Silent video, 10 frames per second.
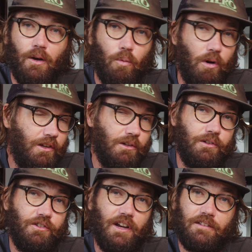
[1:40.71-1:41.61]
What
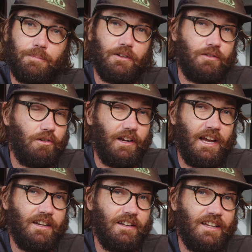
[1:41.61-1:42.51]
Ewan Jaspin has
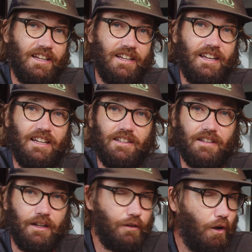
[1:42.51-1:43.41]
created here is
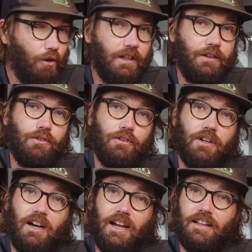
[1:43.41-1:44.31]
a totally new
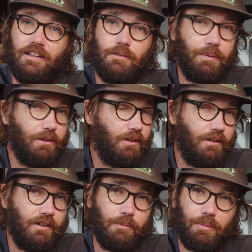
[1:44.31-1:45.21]
kite. It's built
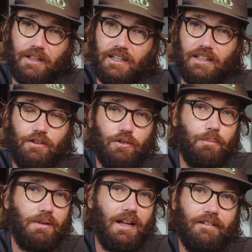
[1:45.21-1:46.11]
on a completely new
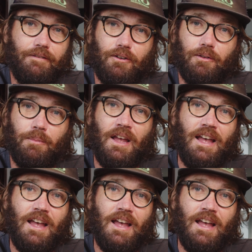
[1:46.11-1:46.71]
platform.